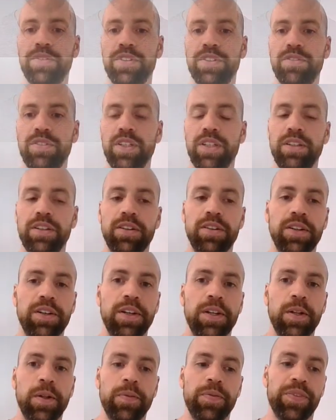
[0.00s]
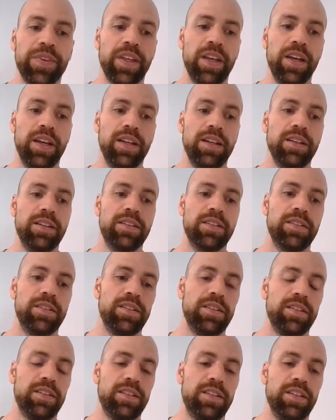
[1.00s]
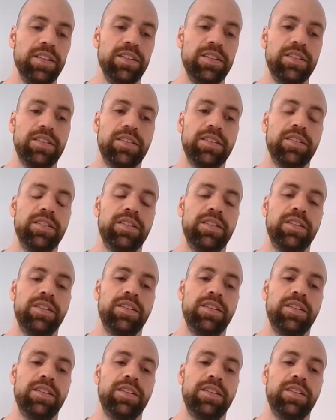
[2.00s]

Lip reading: of this video. And this